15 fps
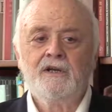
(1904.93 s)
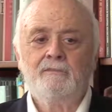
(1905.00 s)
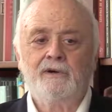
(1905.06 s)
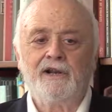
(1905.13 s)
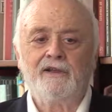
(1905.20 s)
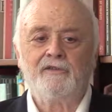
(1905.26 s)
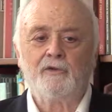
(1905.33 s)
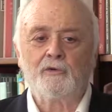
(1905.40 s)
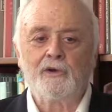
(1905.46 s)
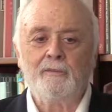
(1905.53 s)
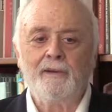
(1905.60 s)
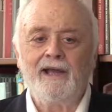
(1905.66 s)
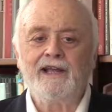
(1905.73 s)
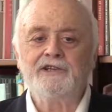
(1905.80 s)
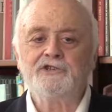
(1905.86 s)
but in the
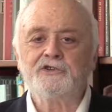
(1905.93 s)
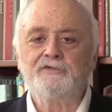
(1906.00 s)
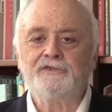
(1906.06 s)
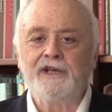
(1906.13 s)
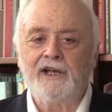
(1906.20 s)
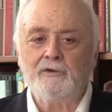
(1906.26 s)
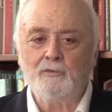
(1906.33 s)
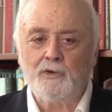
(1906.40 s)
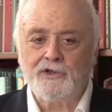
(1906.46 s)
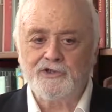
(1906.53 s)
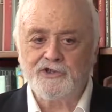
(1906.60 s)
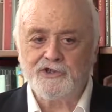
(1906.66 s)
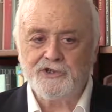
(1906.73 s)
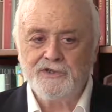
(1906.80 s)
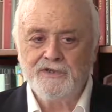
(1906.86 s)
remains of dead
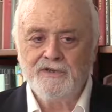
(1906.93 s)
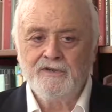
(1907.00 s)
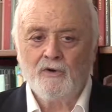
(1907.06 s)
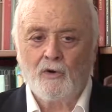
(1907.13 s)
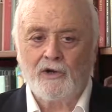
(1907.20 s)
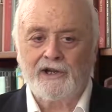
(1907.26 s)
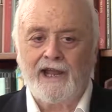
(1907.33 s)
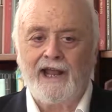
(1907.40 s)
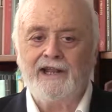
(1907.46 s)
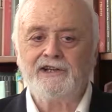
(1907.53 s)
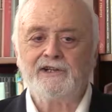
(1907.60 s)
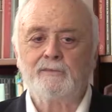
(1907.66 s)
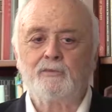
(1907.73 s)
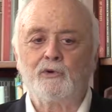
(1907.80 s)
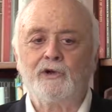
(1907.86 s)
ones,
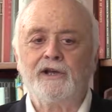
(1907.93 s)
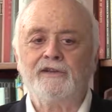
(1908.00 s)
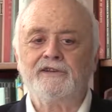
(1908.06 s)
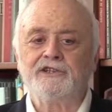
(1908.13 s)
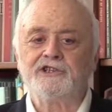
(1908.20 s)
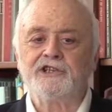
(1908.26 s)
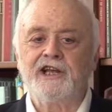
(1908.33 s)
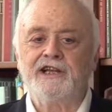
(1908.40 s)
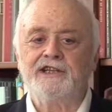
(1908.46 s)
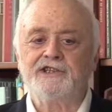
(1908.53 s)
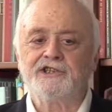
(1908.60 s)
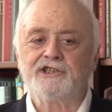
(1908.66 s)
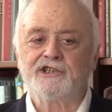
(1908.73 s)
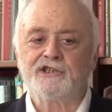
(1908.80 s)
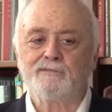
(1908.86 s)
organic debris that stays
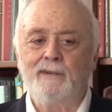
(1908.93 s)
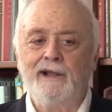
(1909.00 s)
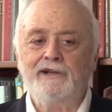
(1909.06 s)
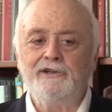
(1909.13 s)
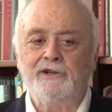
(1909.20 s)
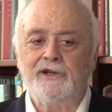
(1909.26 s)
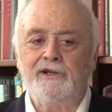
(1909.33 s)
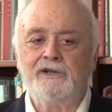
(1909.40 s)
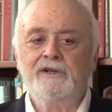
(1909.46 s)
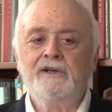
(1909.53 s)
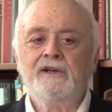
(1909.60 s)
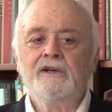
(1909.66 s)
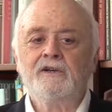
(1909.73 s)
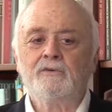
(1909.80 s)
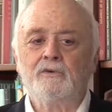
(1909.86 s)
suspended
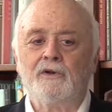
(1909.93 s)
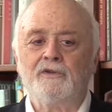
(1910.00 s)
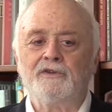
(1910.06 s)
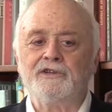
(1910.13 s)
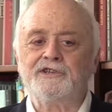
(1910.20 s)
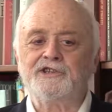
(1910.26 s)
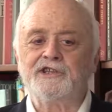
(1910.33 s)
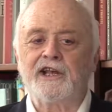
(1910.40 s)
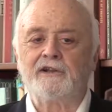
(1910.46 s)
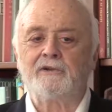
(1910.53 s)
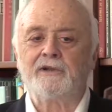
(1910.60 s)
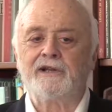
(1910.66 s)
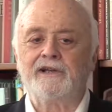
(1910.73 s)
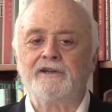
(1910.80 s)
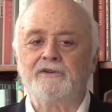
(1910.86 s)
rather than
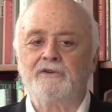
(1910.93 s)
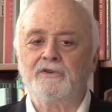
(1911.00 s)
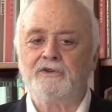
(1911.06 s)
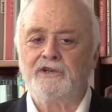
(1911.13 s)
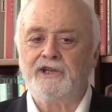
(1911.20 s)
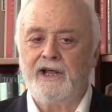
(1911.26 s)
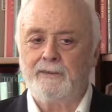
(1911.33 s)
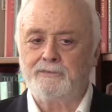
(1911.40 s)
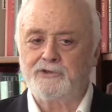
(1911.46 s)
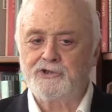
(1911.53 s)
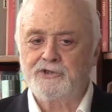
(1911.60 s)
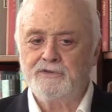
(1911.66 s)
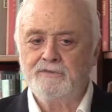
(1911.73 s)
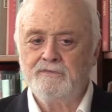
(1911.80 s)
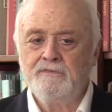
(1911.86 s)
settling into the
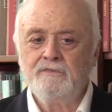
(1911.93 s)
depths.